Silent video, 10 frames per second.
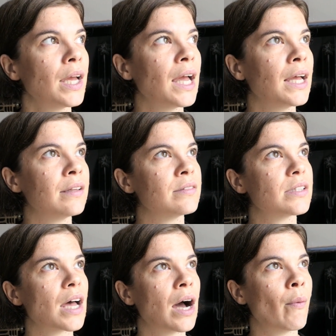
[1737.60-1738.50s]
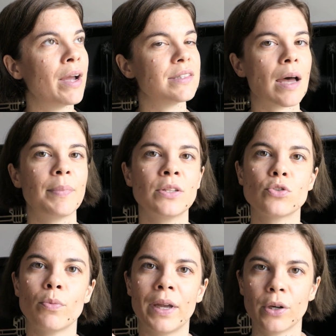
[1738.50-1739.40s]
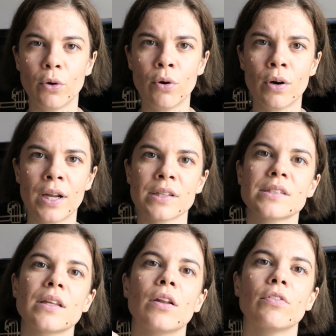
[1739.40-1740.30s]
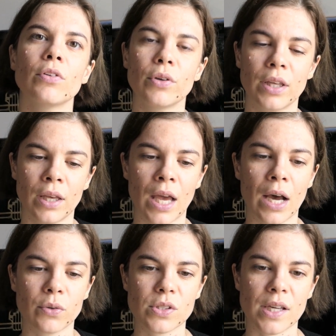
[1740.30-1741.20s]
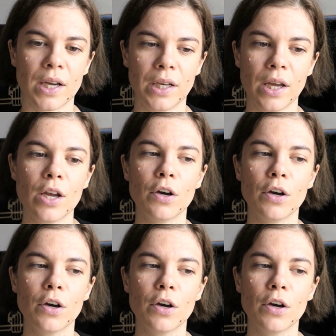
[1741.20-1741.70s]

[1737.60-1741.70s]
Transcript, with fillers: and how I tap into my core instead of looking outside